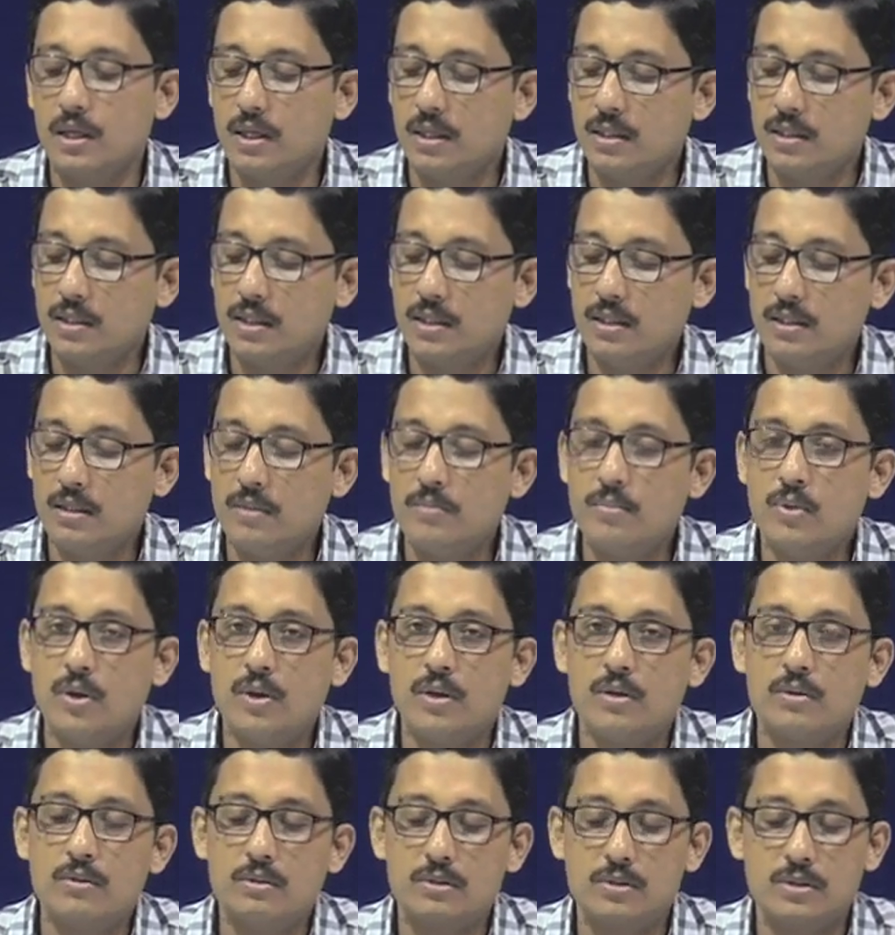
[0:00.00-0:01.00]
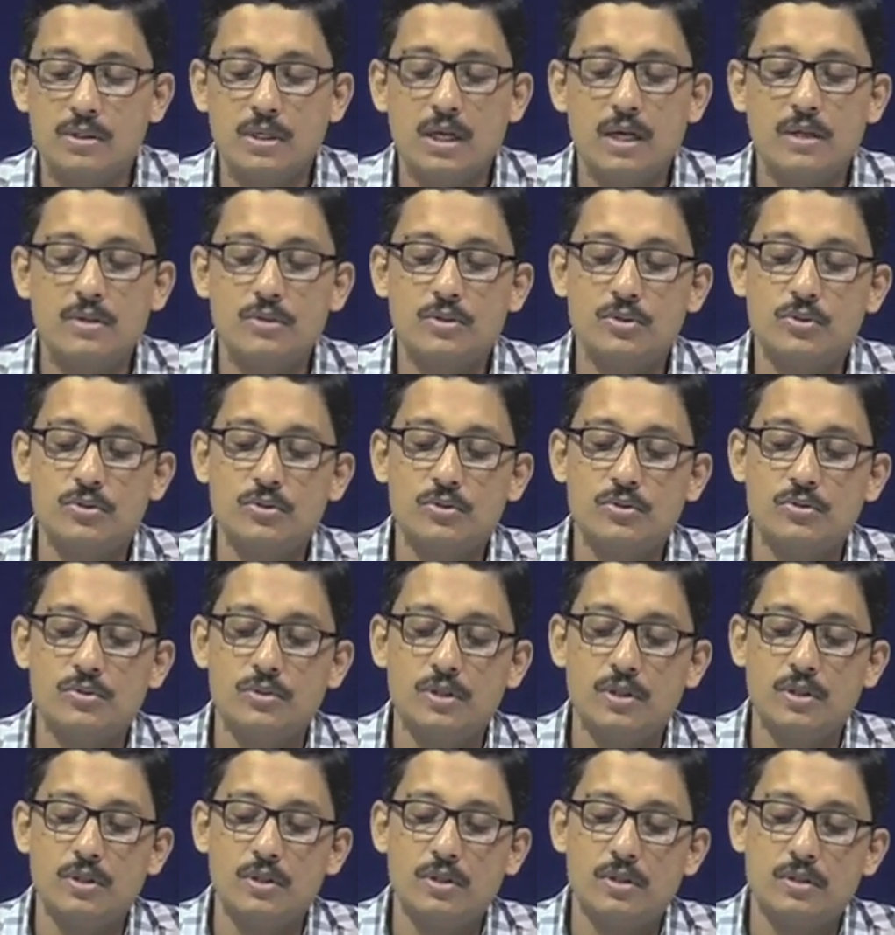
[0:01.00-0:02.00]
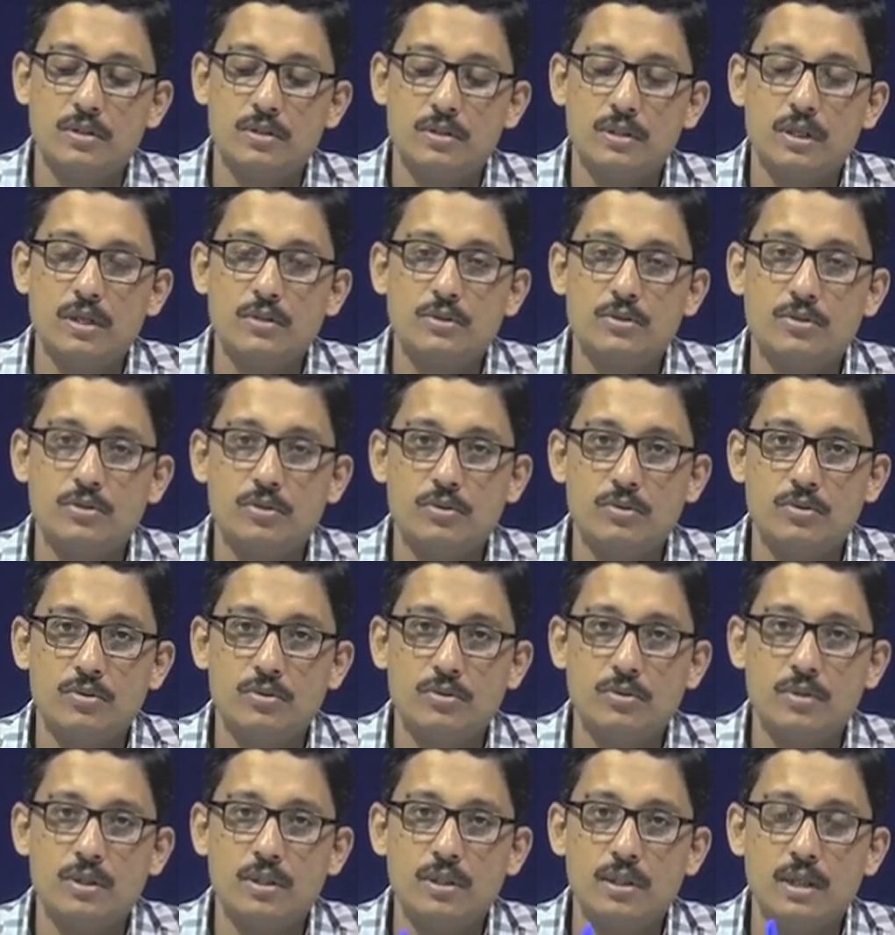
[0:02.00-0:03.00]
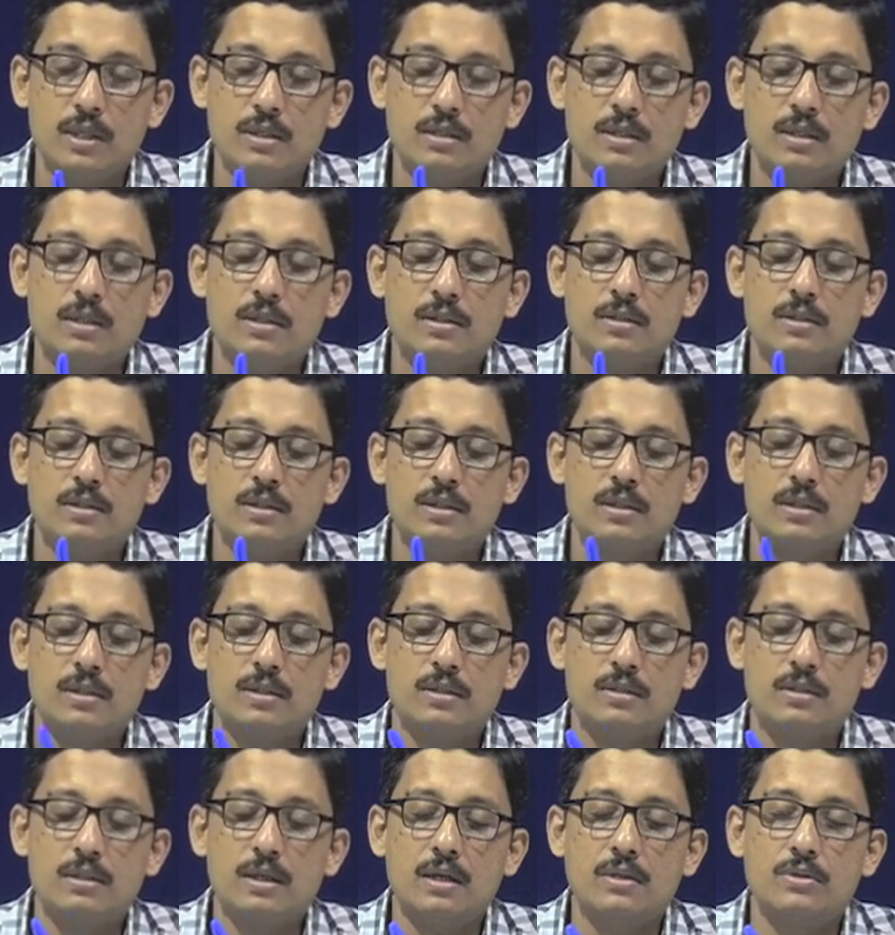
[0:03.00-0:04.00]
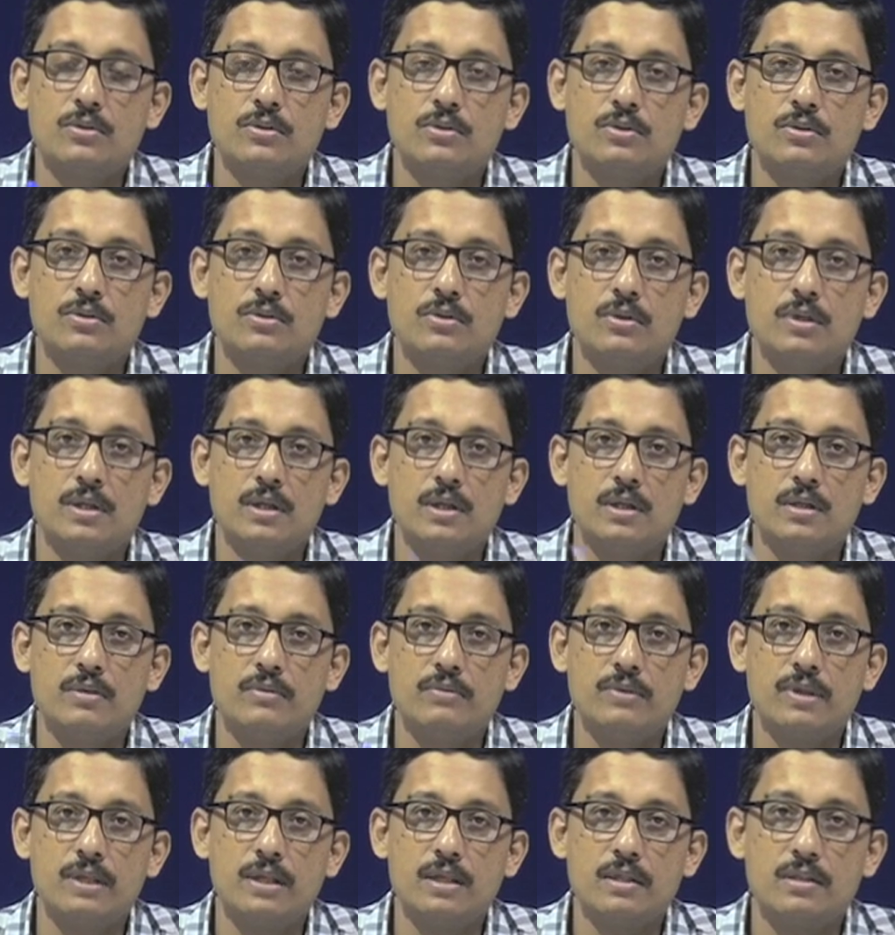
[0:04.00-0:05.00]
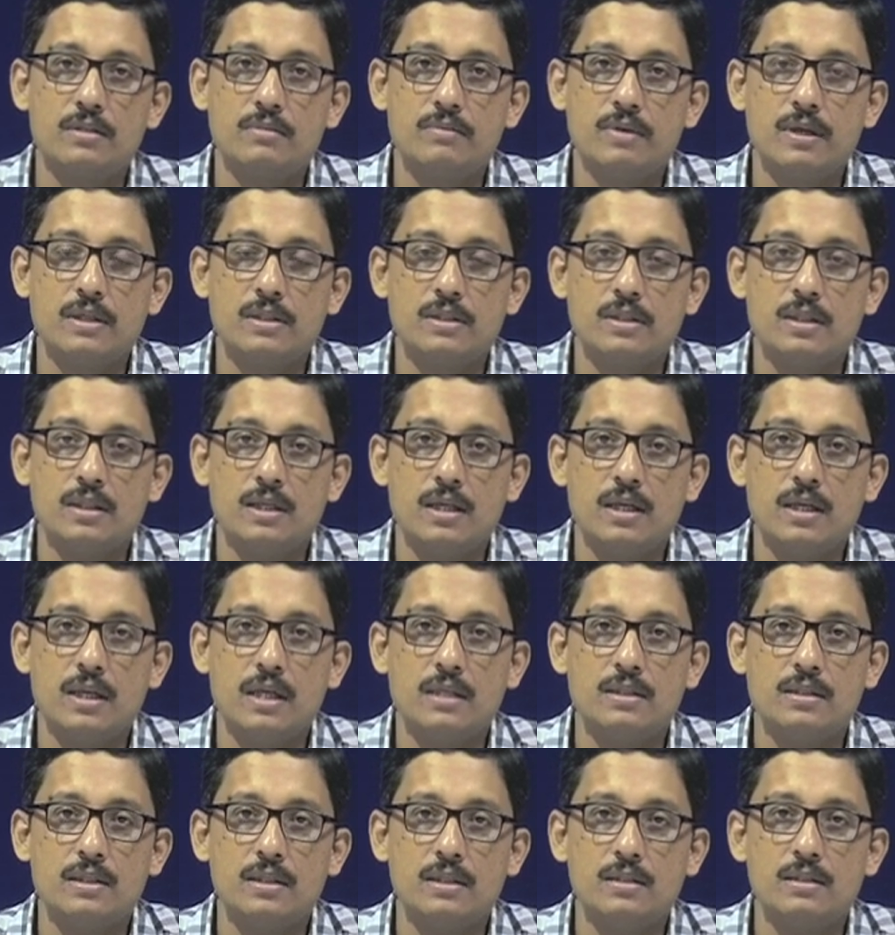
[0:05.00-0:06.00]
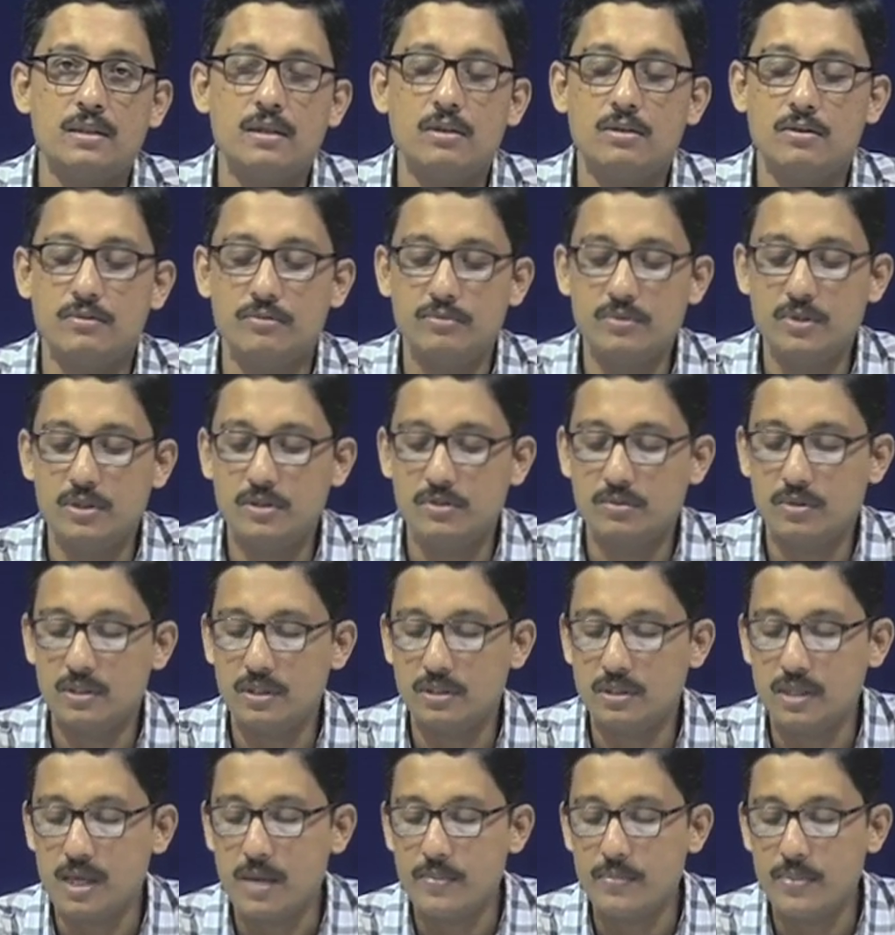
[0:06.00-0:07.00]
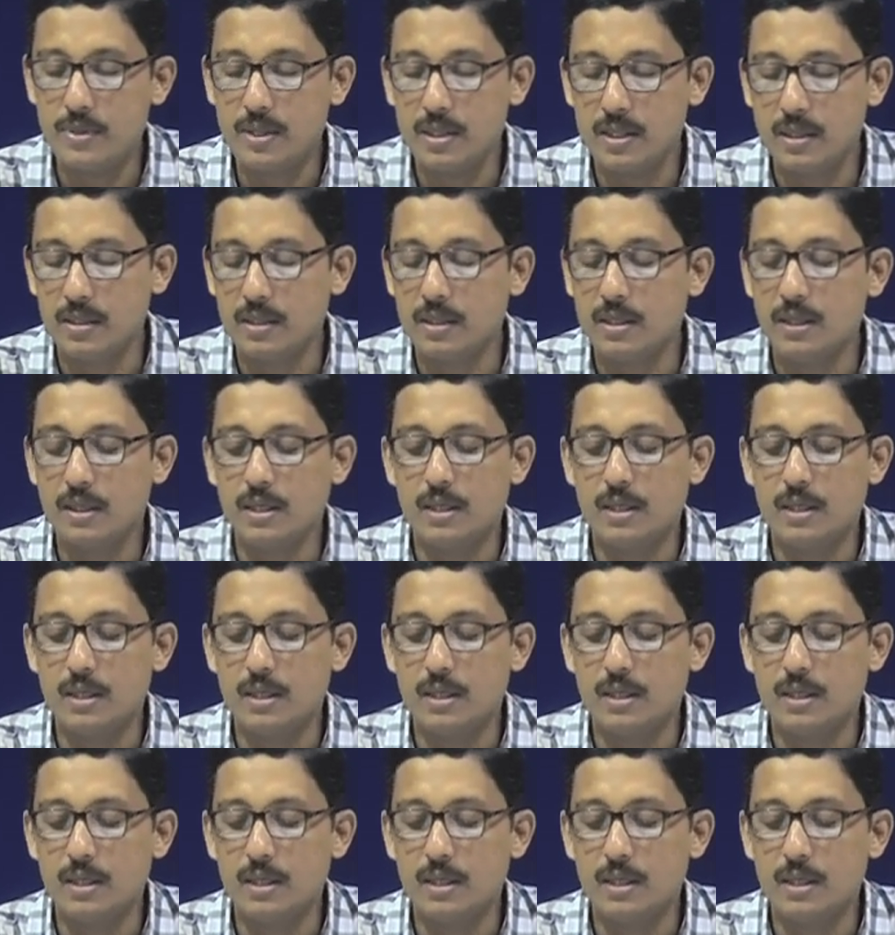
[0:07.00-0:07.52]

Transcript: then the molecule starts to in the excited state starts to rotate in various fashion, and as a result of which what is happening,